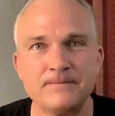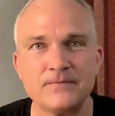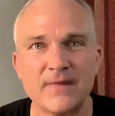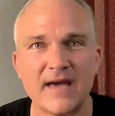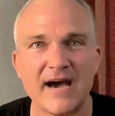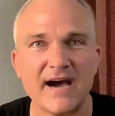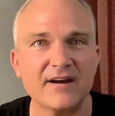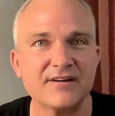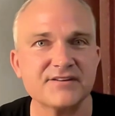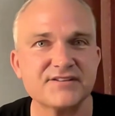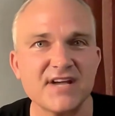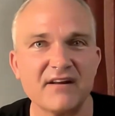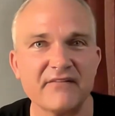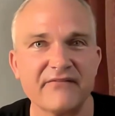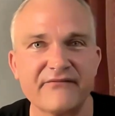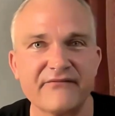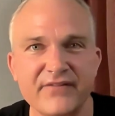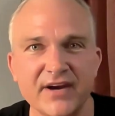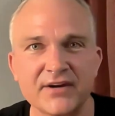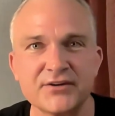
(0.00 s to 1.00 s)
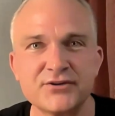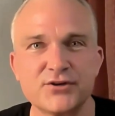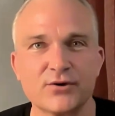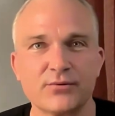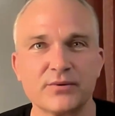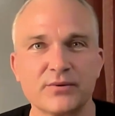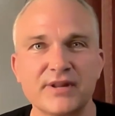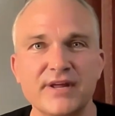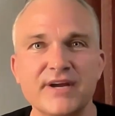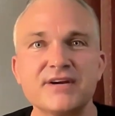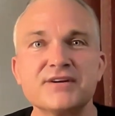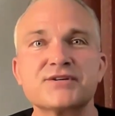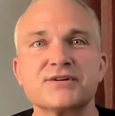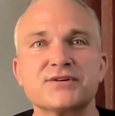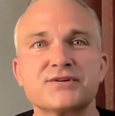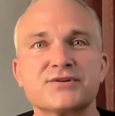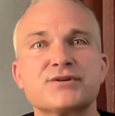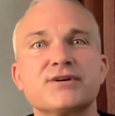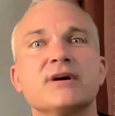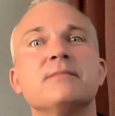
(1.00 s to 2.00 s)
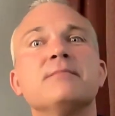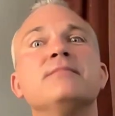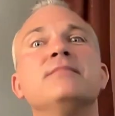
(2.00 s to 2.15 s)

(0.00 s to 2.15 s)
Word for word: How does that affect your relationship?